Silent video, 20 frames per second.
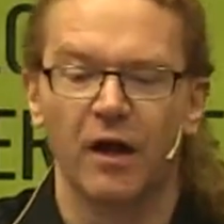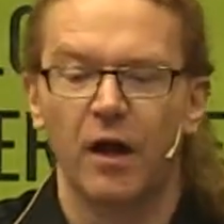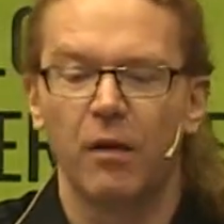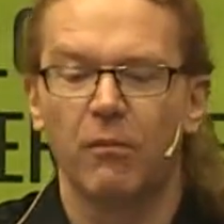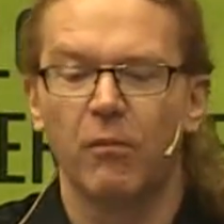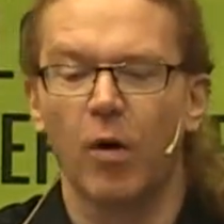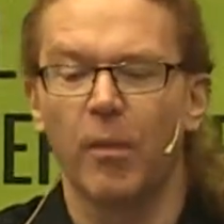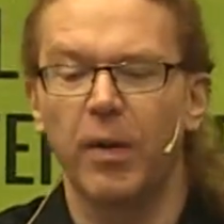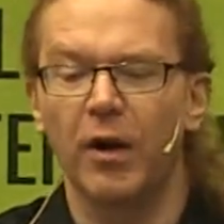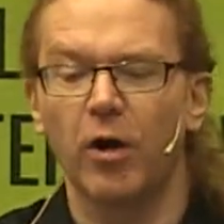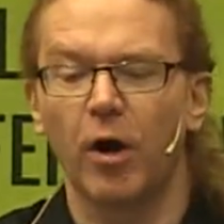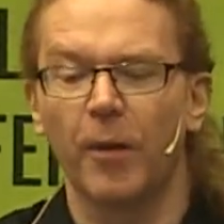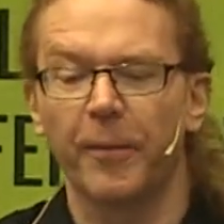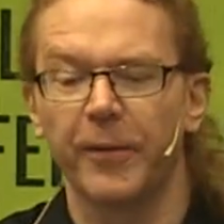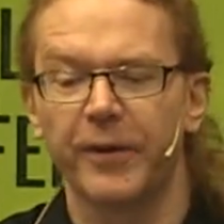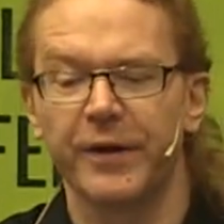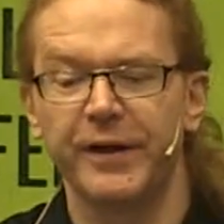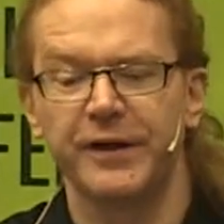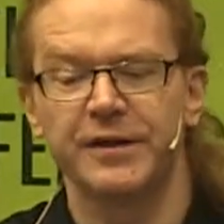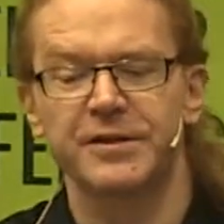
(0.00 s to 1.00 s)
Mobile
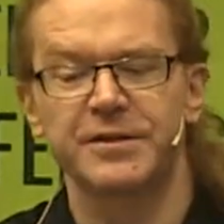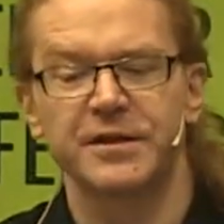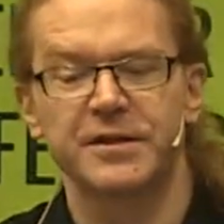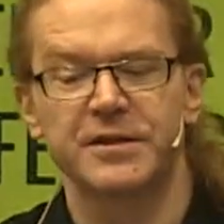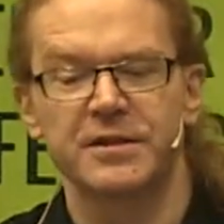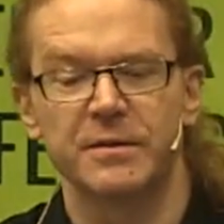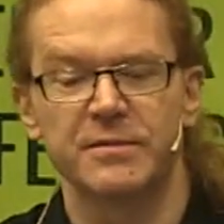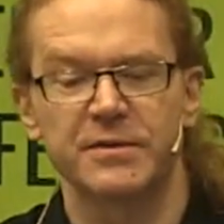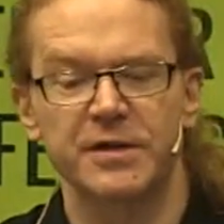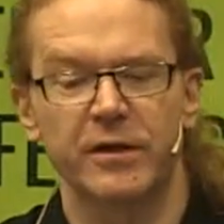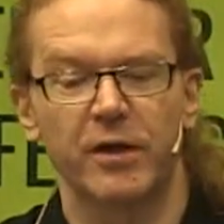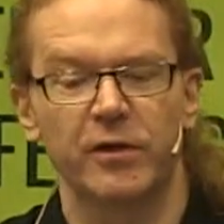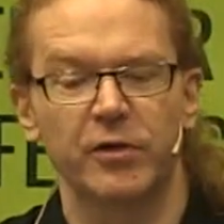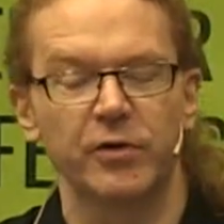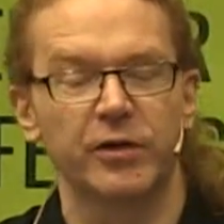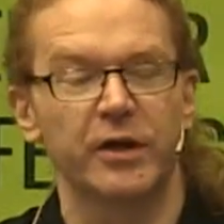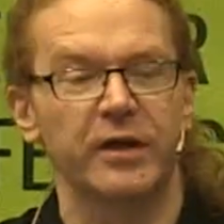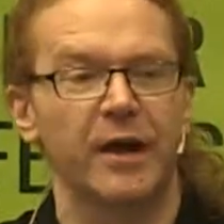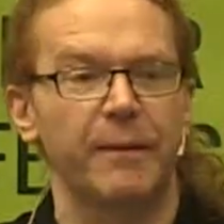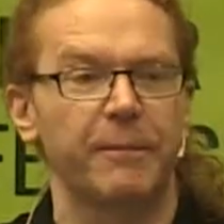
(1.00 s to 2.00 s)
operating systems are not
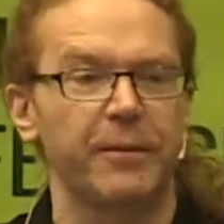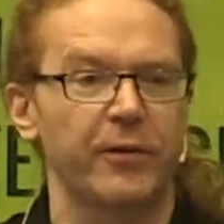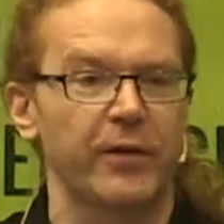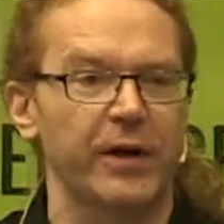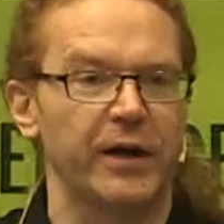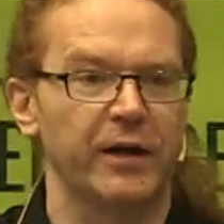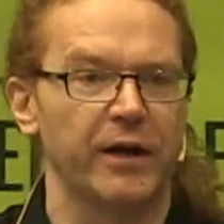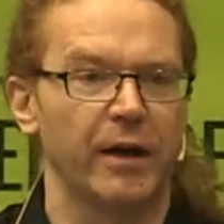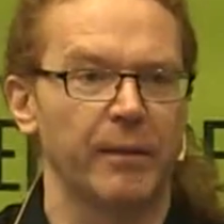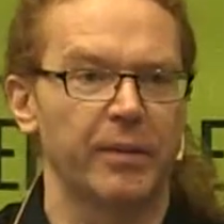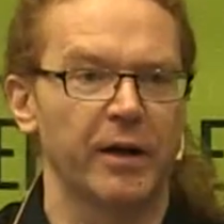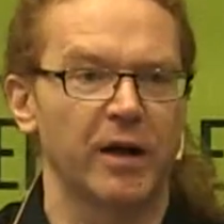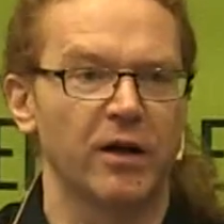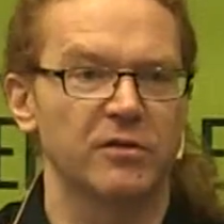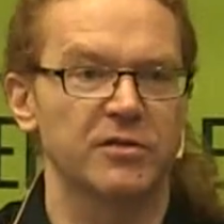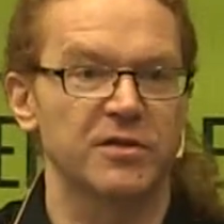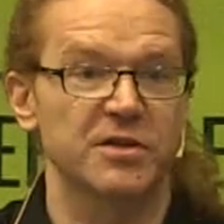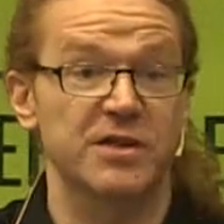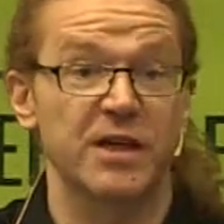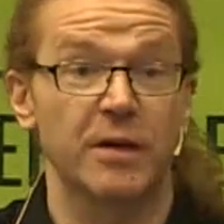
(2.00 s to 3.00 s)
good at upgrading their
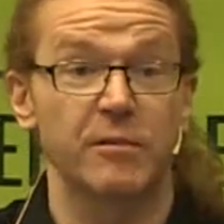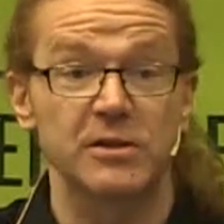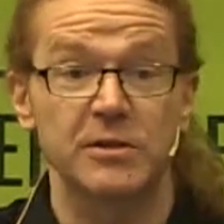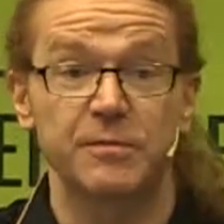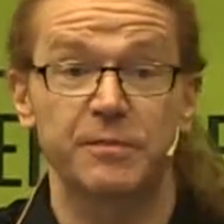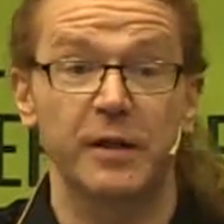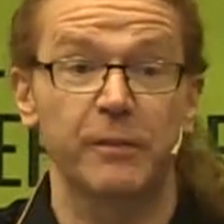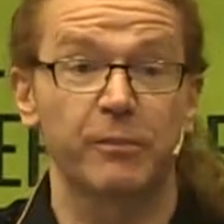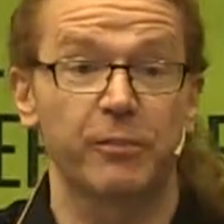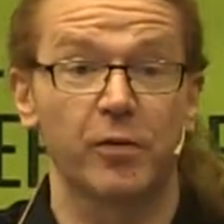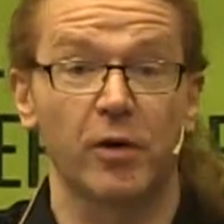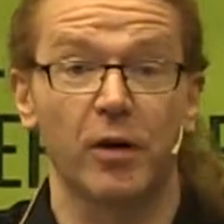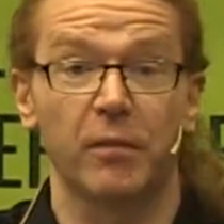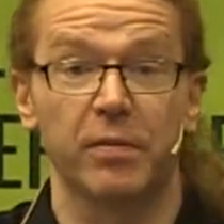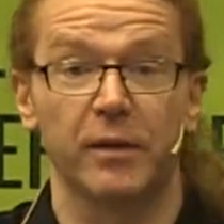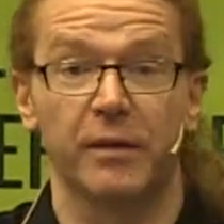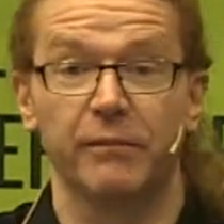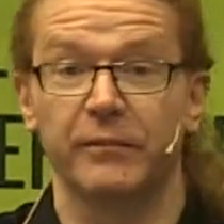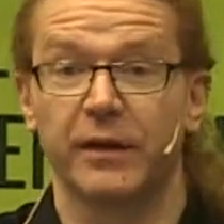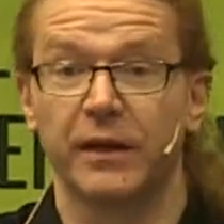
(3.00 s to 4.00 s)
browsers. That was a big
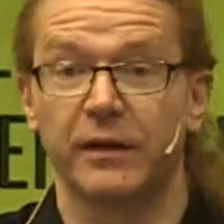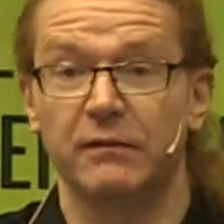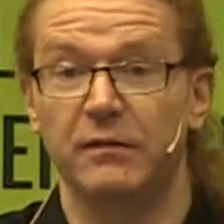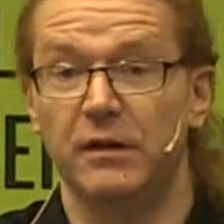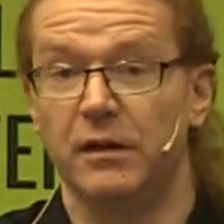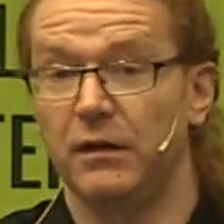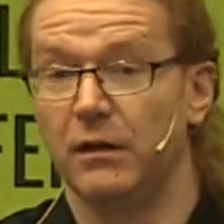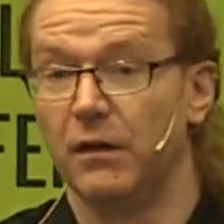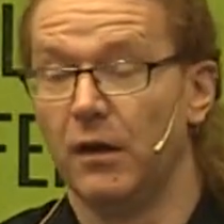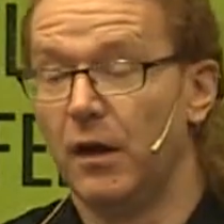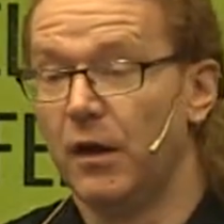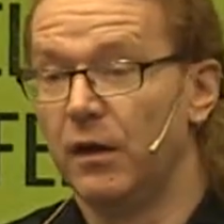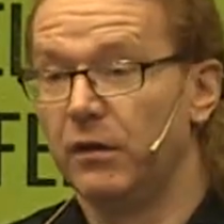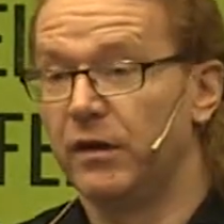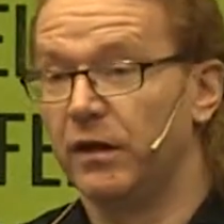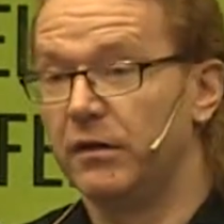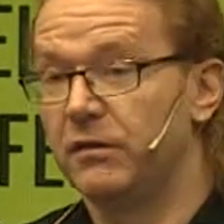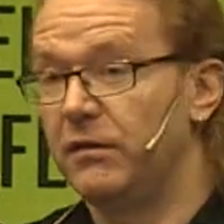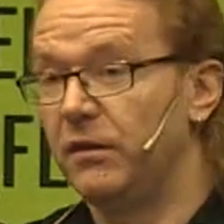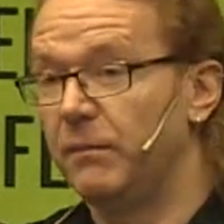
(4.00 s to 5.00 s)
problem, that
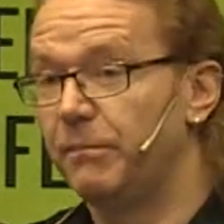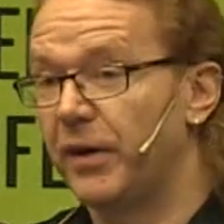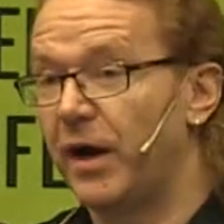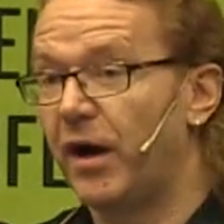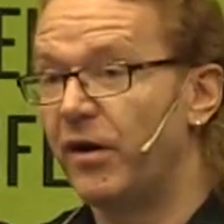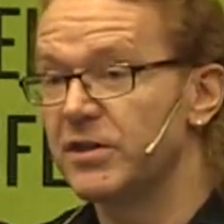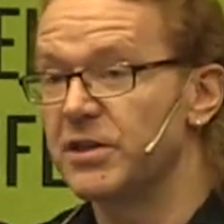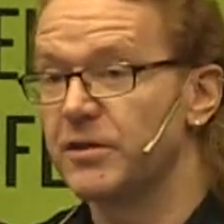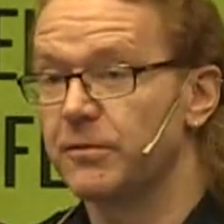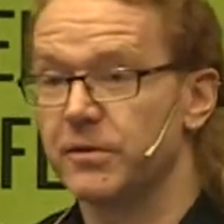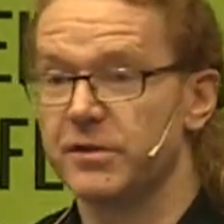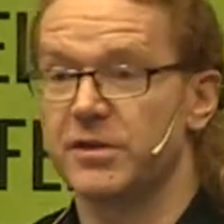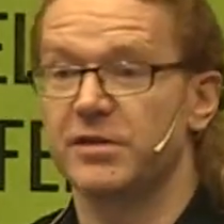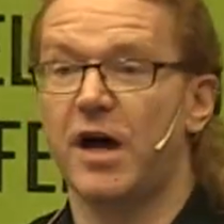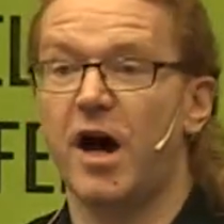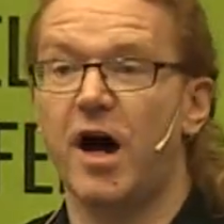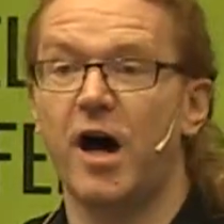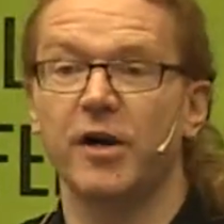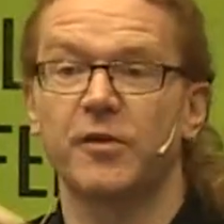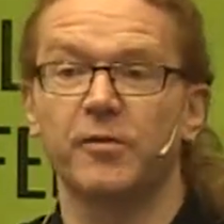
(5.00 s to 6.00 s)
the browser was
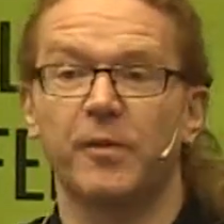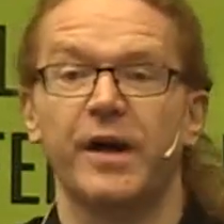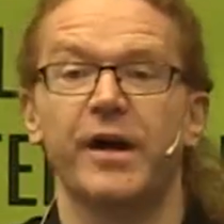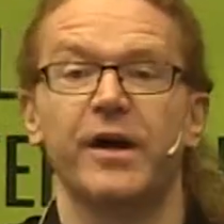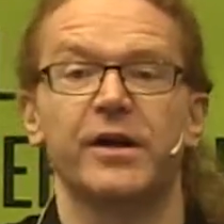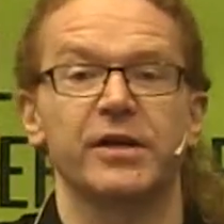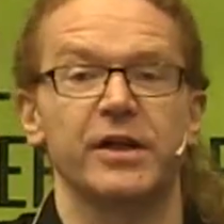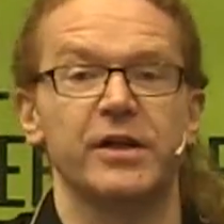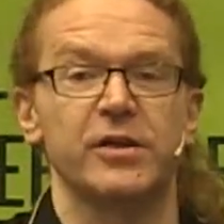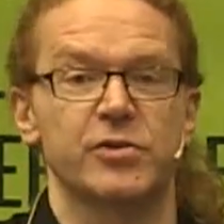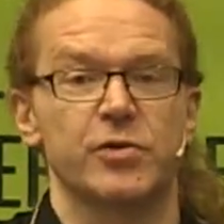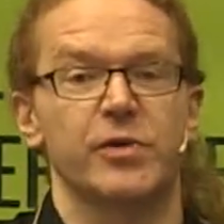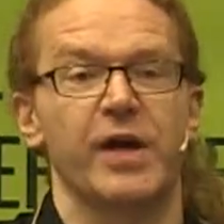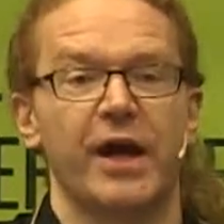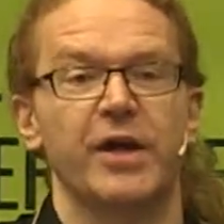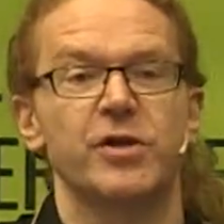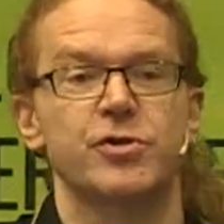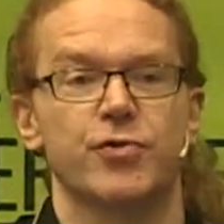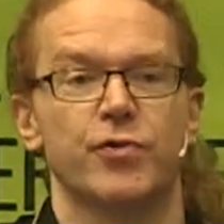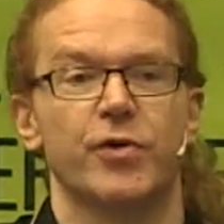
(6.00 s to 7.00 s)
hardwired into
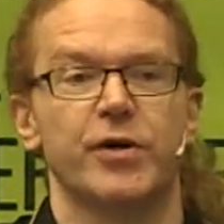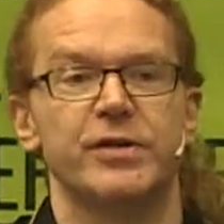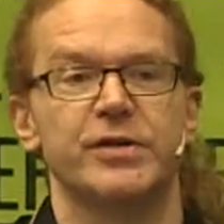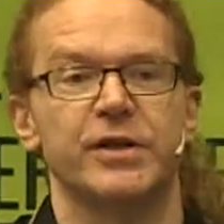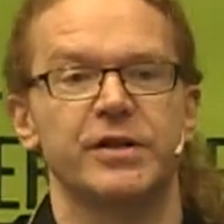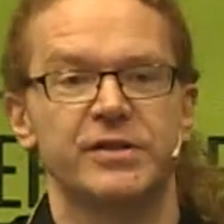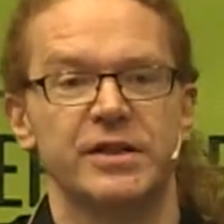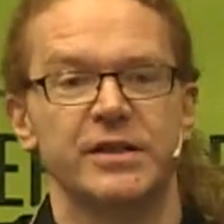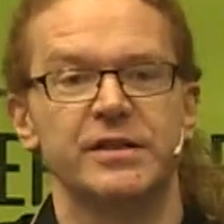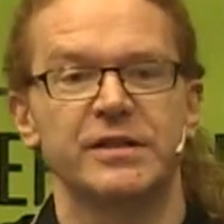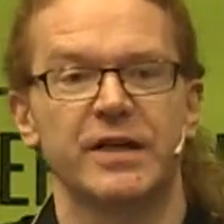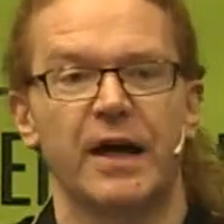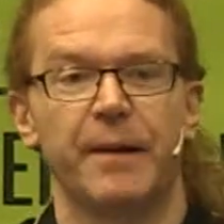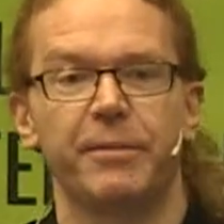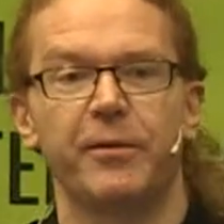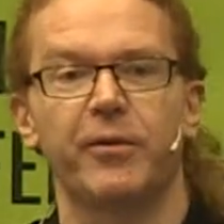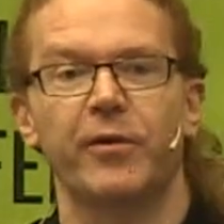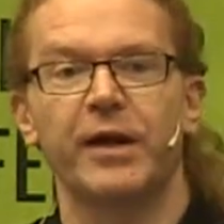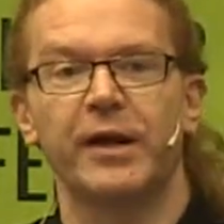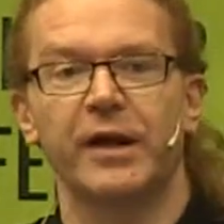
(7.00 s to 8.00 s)
Android and didn't
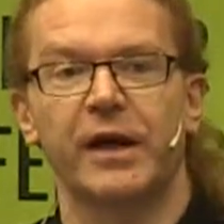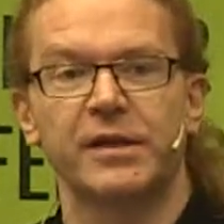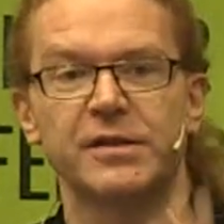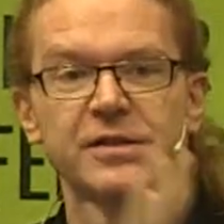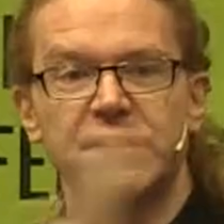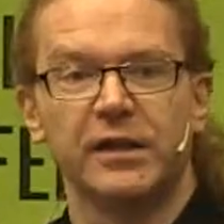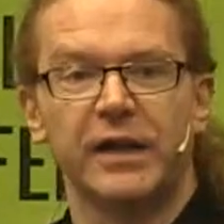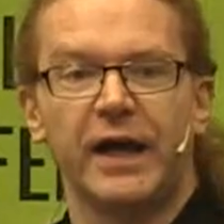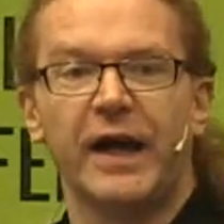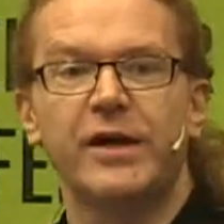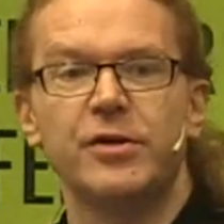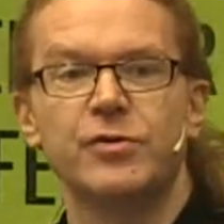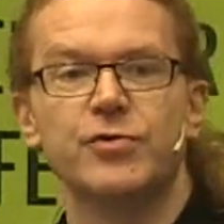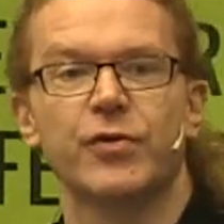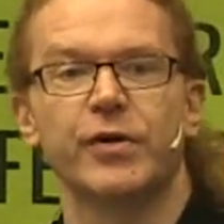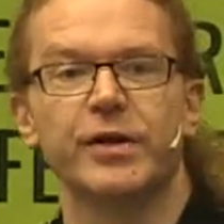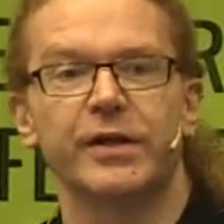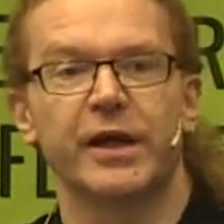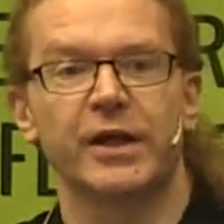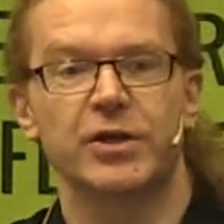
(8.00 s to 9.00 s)
upgrade until
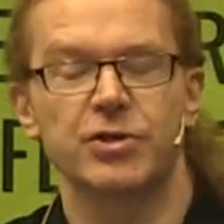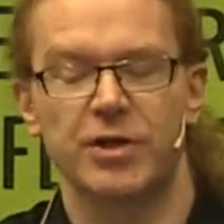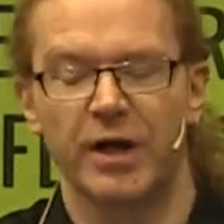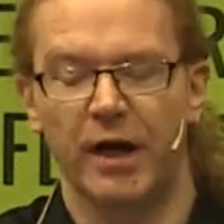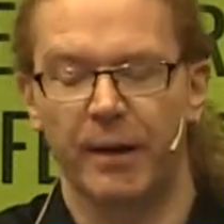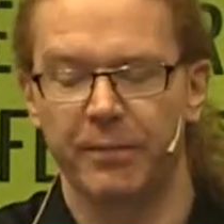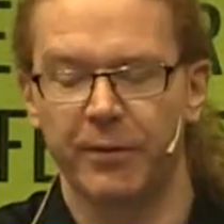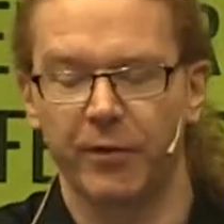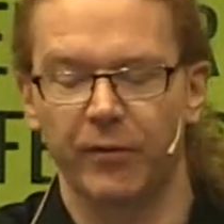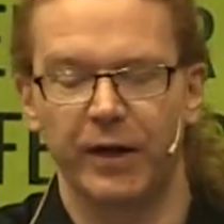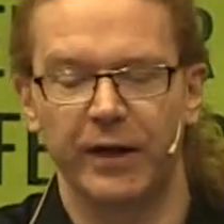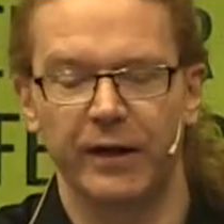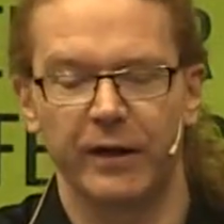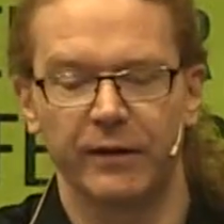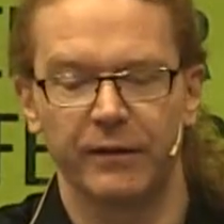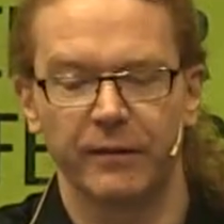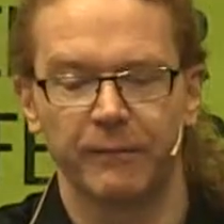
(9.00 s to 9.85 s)
Android actually upgraded.